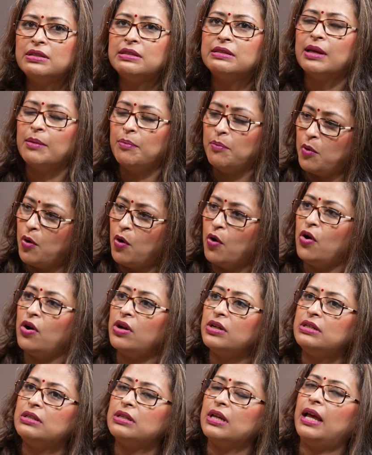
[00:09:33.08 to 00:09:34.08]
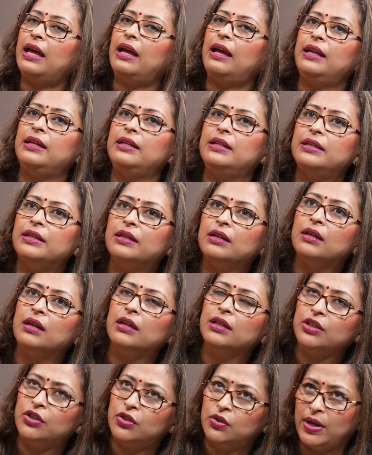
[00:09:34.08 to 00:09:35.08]
support and
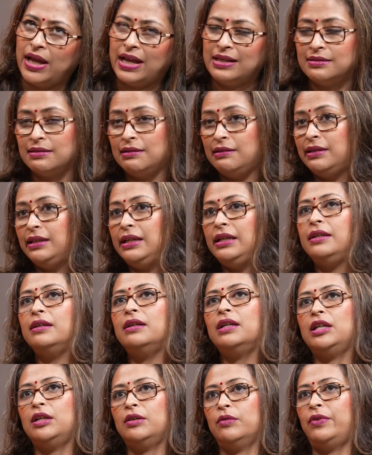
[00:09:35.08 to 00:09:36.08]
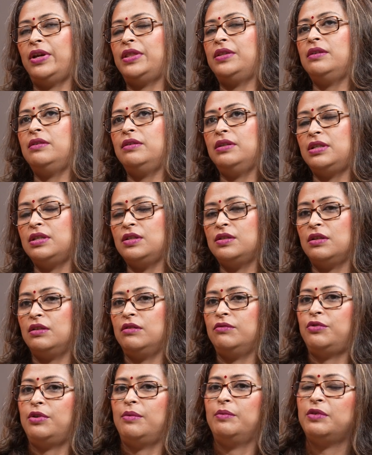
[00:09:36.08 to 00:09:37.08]
as a leader, whether it is
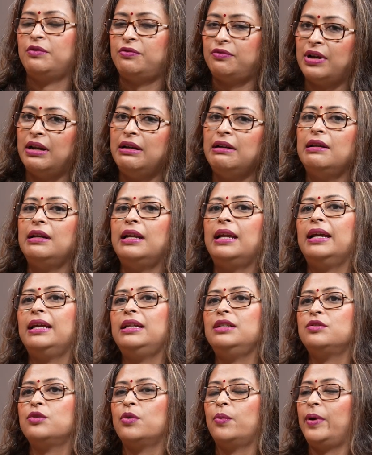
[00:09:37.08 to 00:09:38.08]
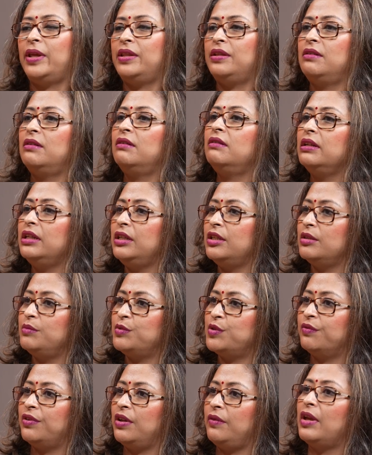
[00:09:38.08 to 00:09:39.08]
from the front lines or whether in
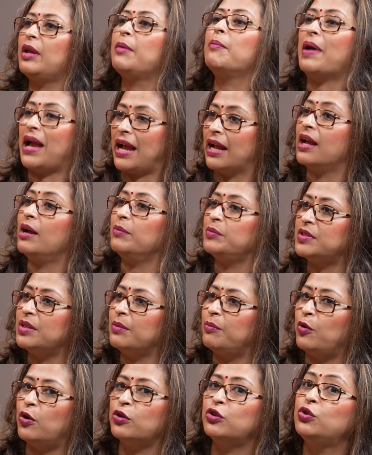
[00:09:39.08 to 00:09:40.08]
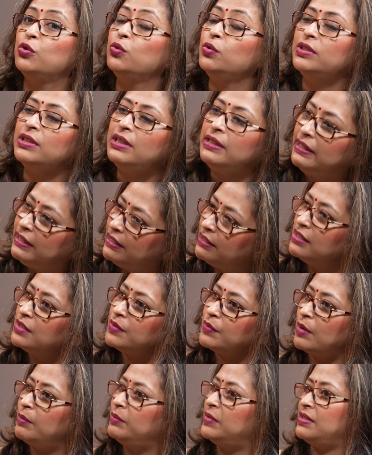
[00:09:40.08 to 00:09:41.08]
terms of giving backup support to the leaders
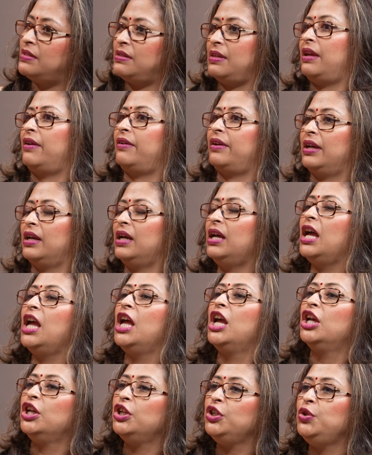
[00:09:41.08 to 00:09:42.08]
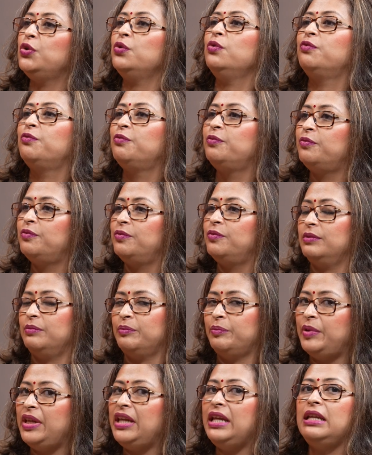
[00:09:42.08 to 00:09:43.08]
from this area, you've
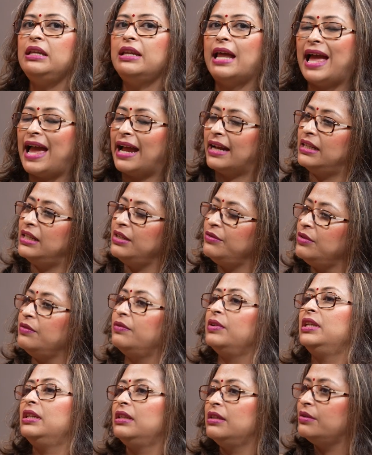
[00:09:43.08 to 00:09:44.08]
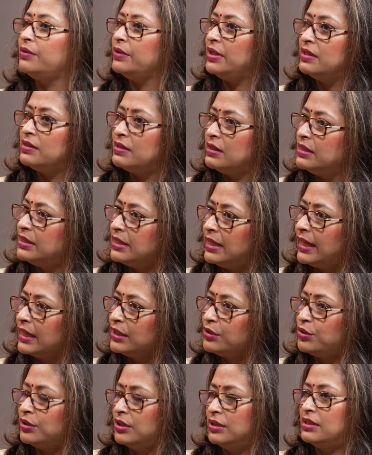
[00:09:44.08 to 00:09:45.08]
been active even in the recent
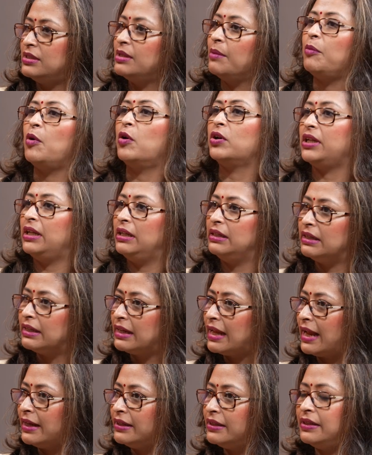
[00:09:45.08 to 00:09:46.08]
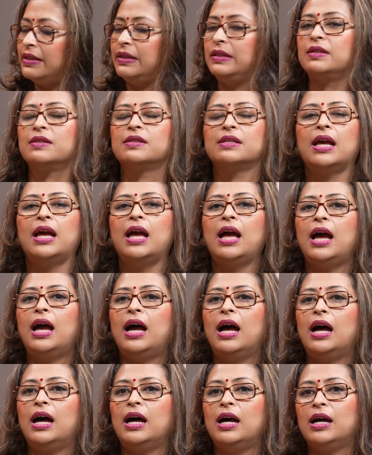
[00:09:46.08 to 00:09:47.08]
elections, supporting the candidates,
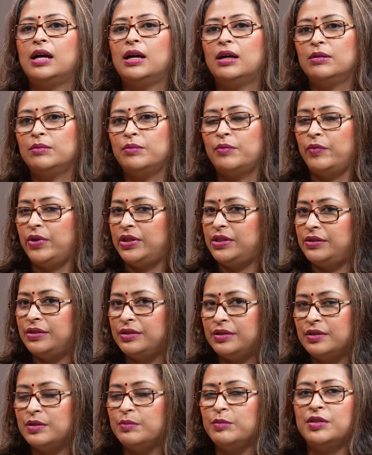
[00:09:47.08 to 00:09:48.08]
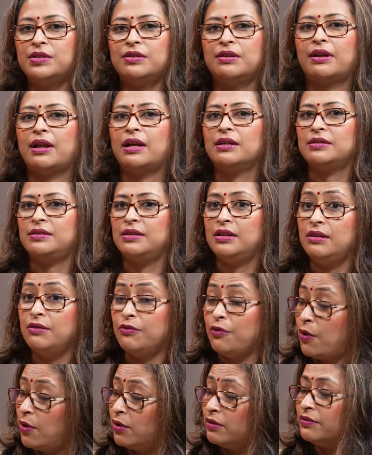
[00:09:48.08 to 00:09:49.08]
whether it is Mr. Asif
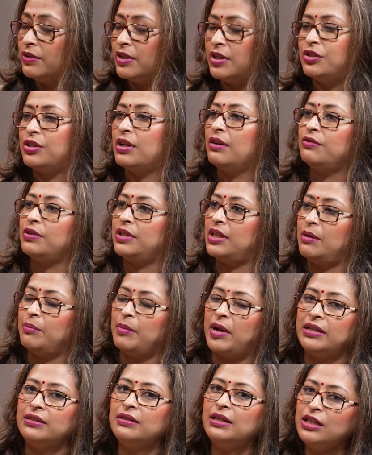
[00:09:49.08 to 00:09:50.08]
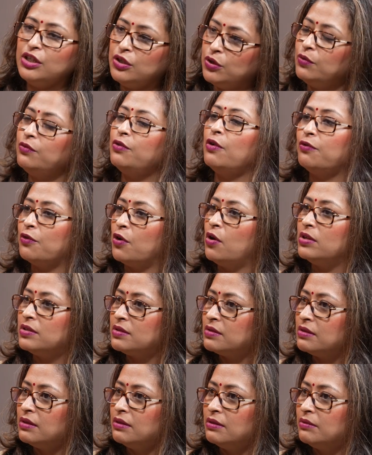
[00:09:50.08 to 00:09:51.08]
or Varsha for that matter. And you've, of
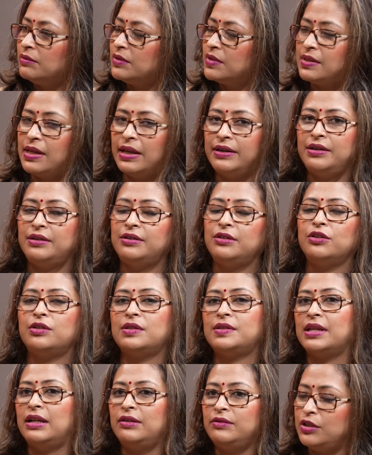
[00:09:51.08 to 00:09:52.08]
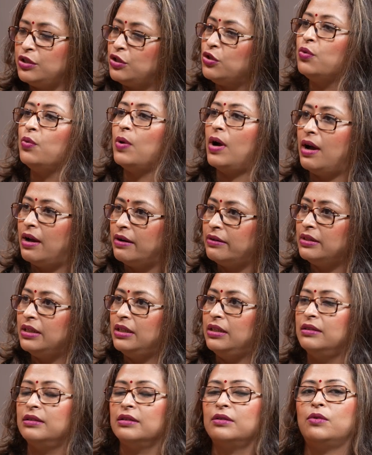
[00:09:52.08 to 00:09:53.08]
course, said it yourself that you are
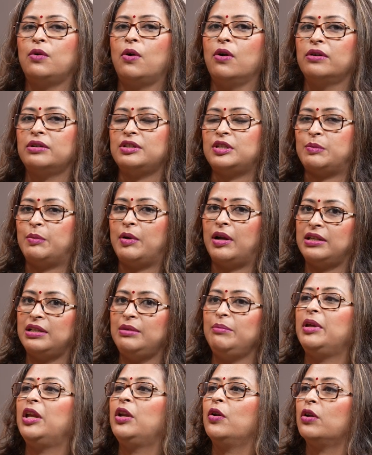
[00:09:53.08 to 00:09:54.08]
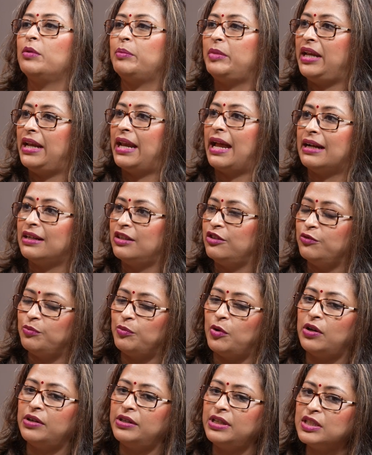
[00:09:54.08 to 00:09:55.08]
in the Congress party, may not be in active
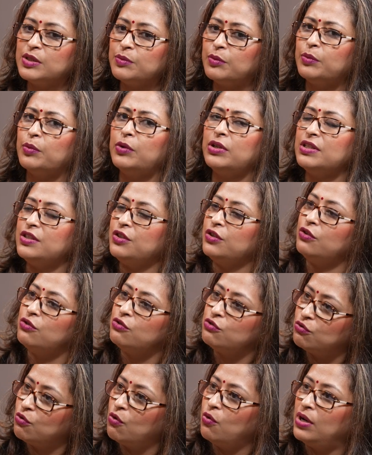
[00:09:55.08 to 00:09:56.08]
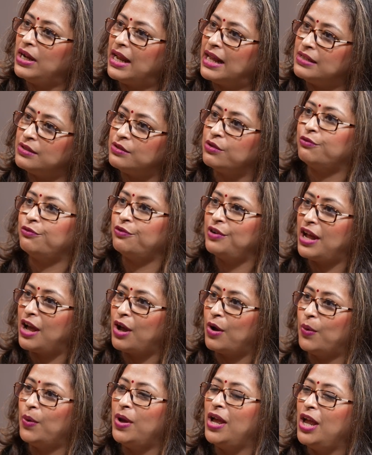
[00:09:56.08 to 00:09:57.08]
politics, but what is your role as of
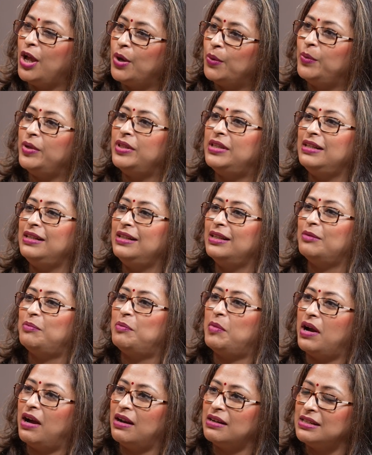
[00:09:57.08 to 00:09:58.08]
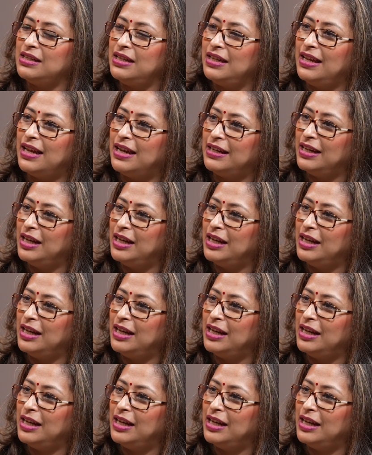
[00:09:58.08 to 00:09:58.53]
now within the party and